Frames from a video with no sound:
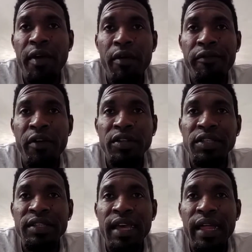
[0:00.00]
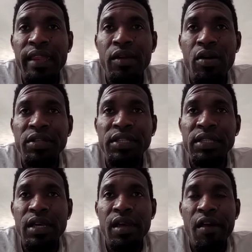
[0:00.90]
Very versatile
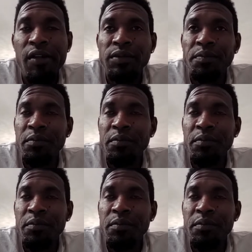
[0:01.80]
youngster.